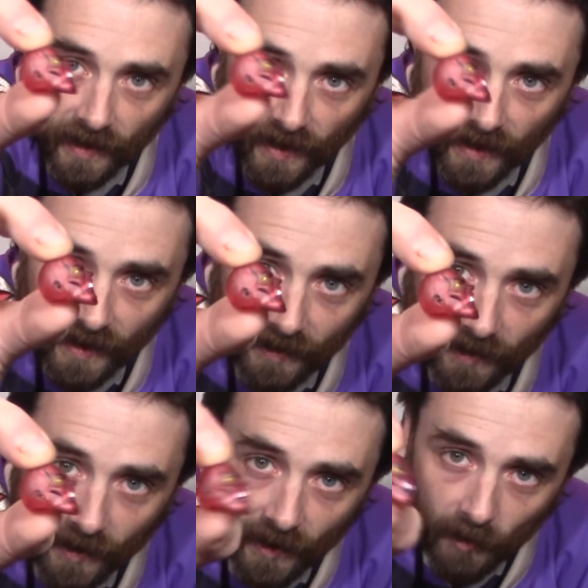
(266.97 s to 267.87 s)
And
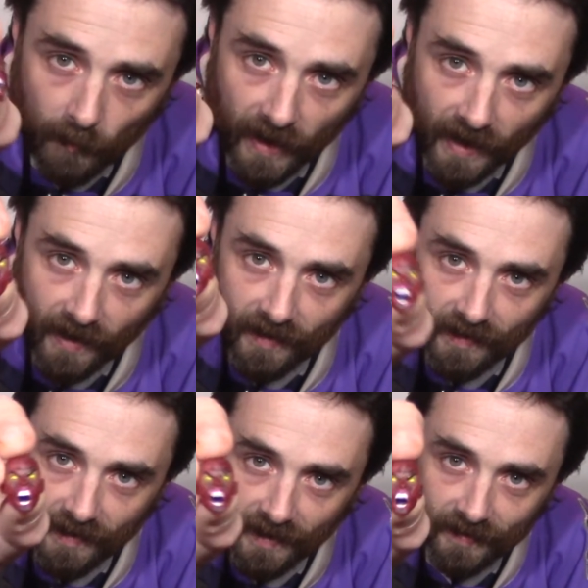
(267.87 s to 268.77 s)
oh man,
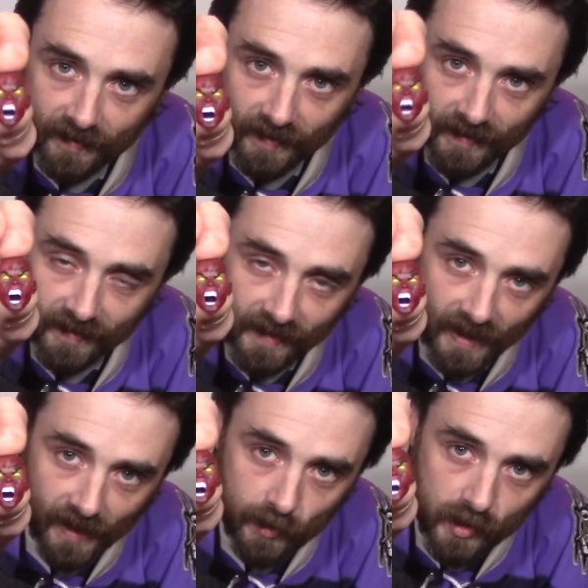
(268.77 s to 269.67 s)
it's
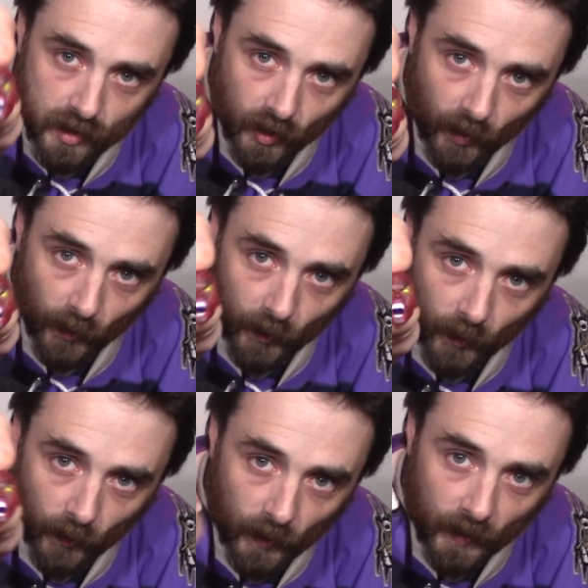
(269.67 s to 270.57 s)
so
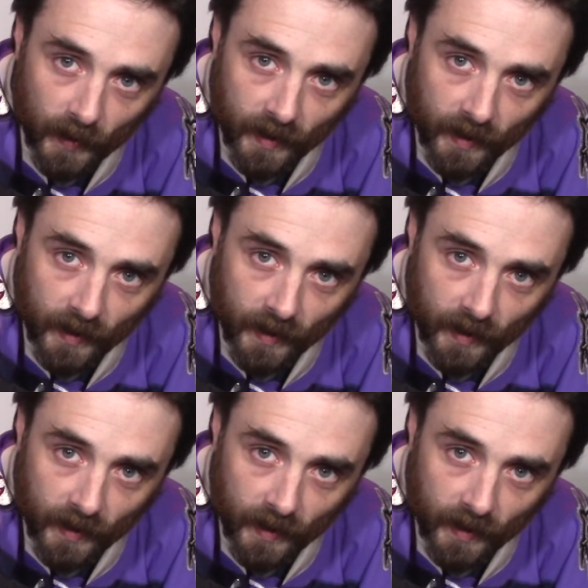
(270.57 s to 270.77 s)
cool.